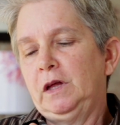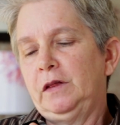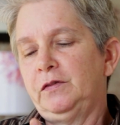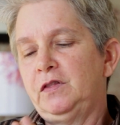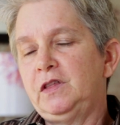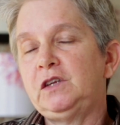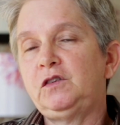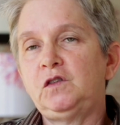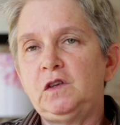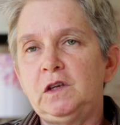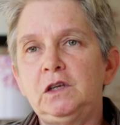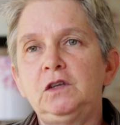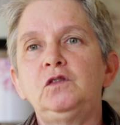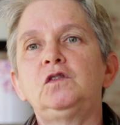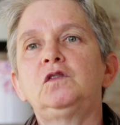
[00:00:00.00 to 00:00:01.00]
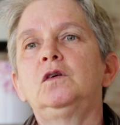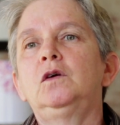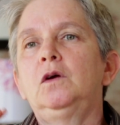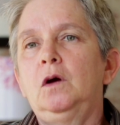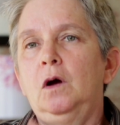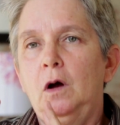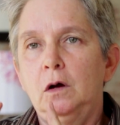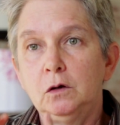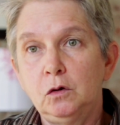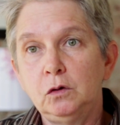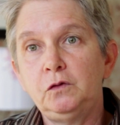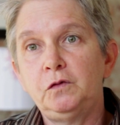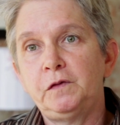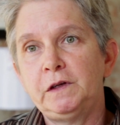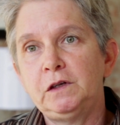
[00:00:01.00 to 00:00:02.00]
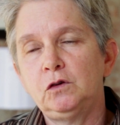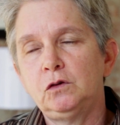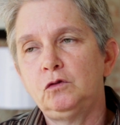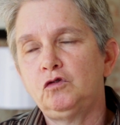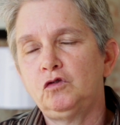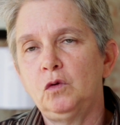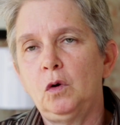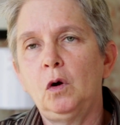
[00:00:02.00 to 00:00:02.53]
this is a good finger to